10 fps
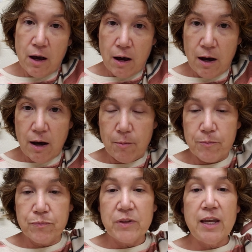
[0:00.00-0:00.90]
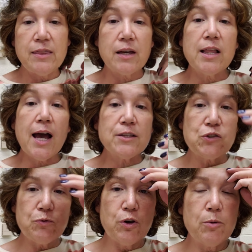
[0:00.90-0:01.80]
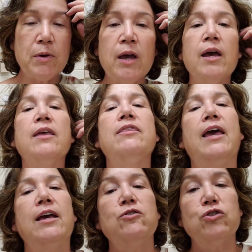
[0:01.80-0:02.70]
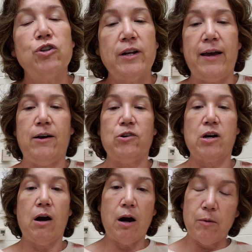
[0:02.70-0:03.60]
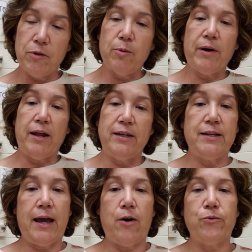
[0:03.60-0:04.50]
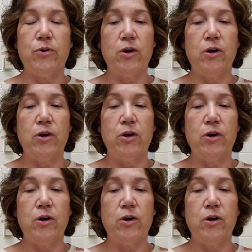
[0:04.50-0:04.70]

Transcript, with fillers: um, in the classroom, they learn how to calm their body down.